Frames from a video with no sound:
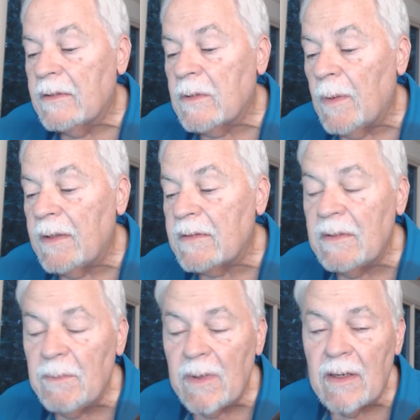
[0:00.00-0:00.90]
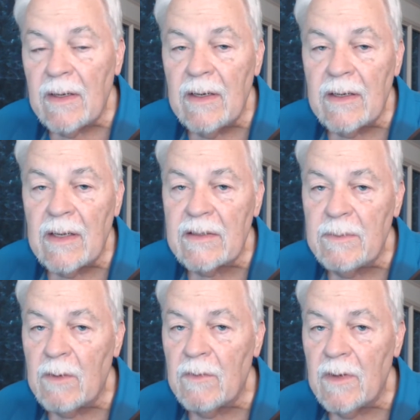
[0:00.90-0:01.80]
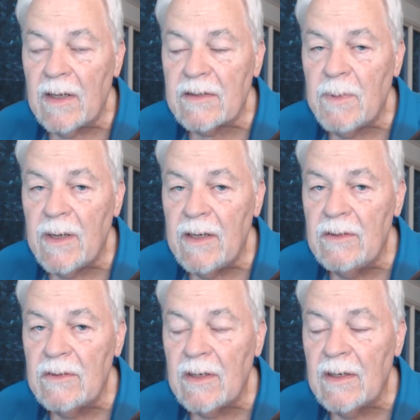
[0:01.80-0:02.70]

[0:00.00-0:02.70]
So I hit submit, and it takes me over to the next page.